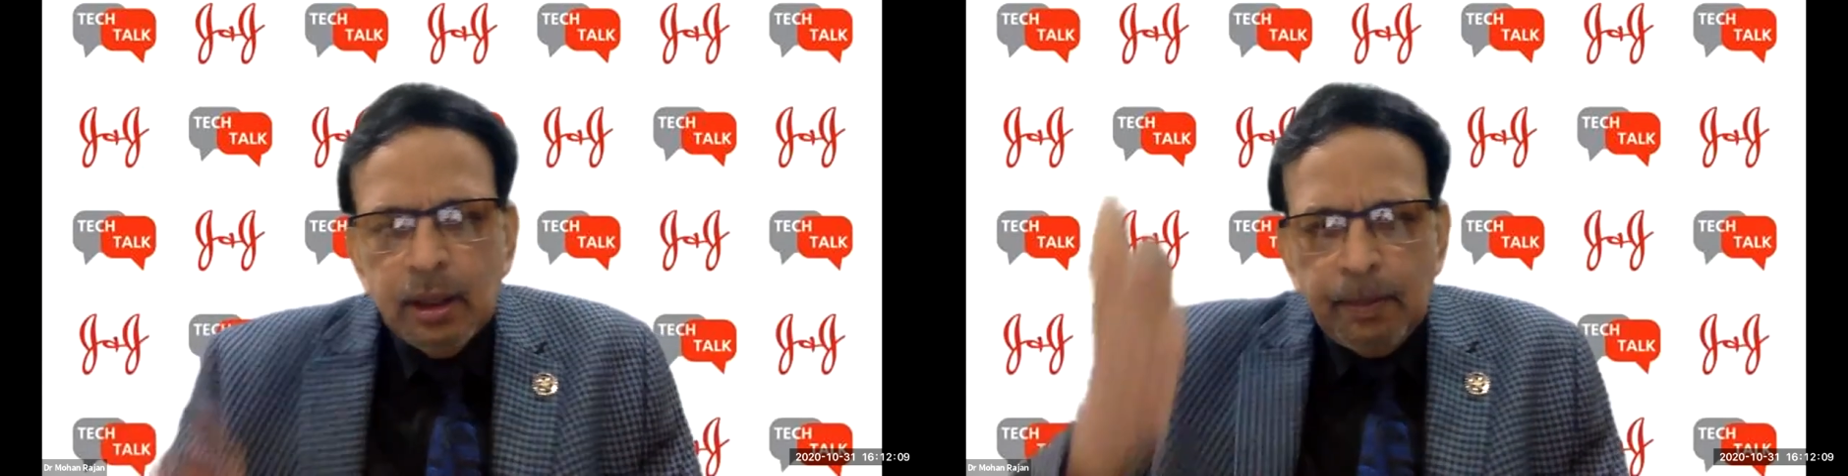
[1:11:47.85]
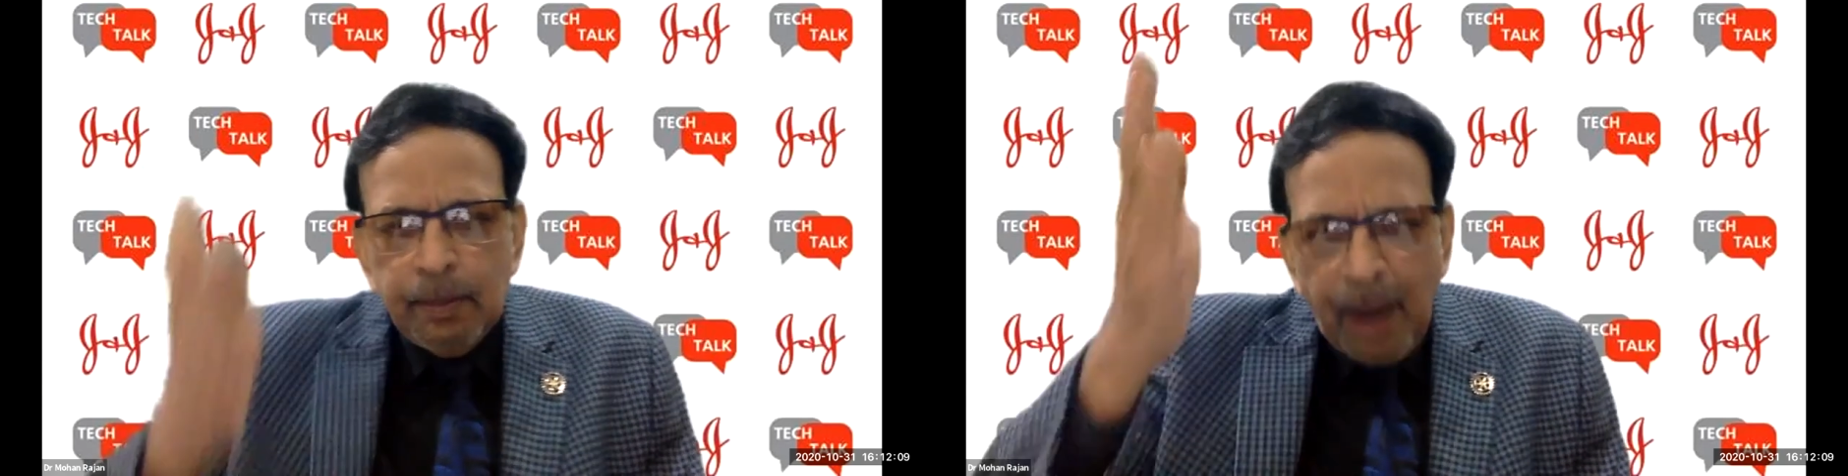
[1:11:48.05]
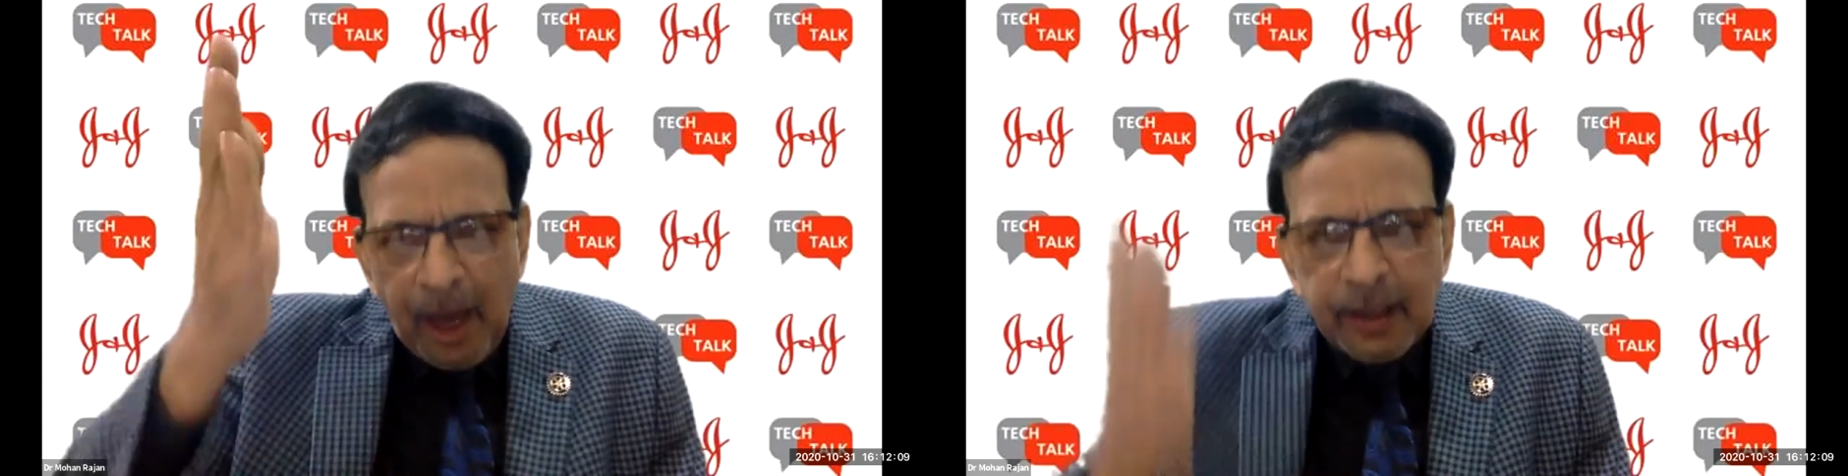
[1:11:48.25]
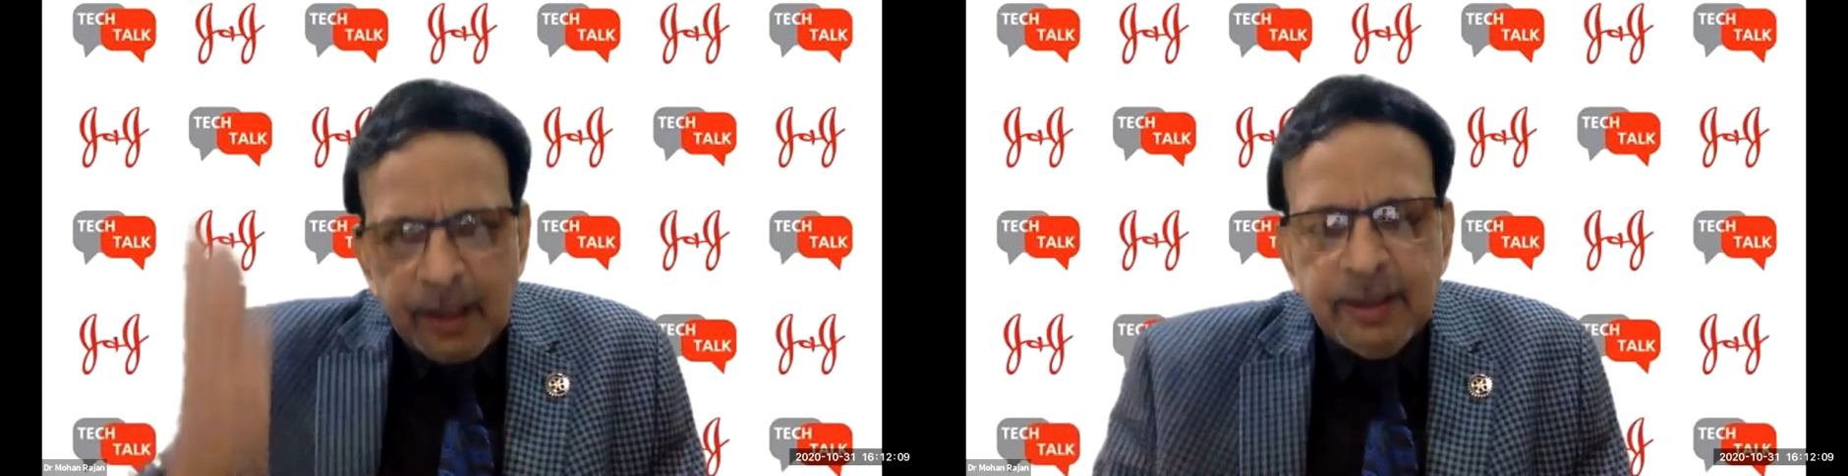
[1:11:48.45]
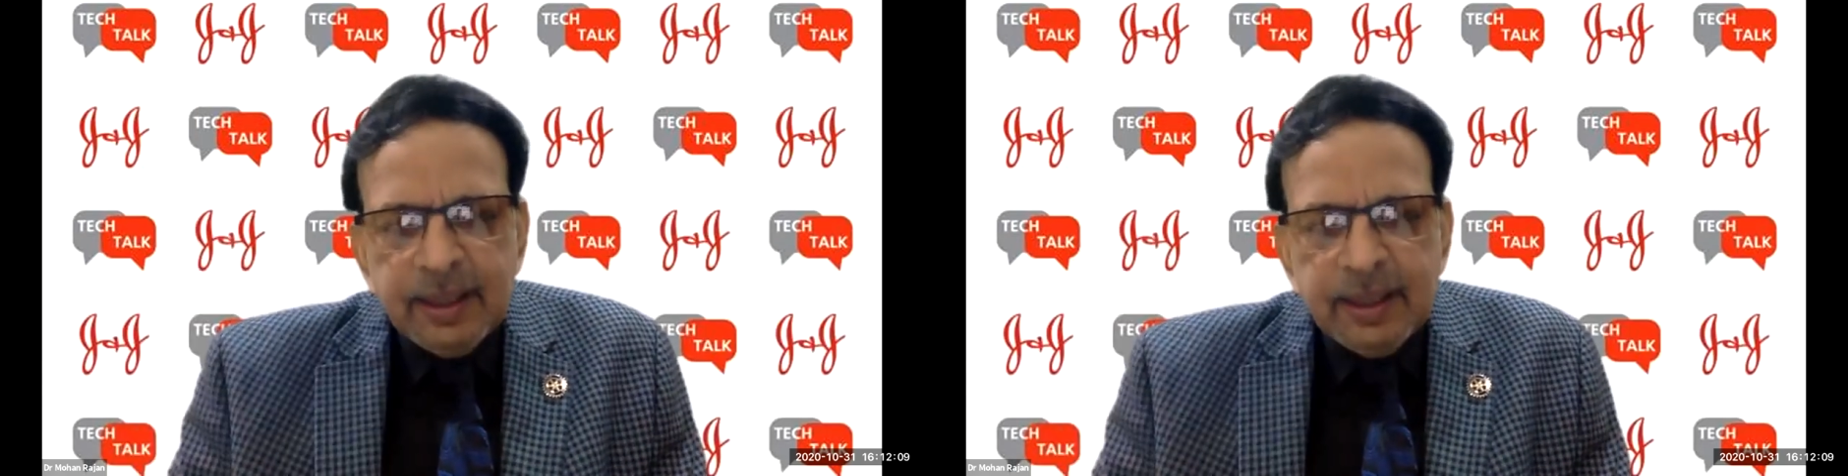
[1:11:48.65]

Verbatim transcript: mark in the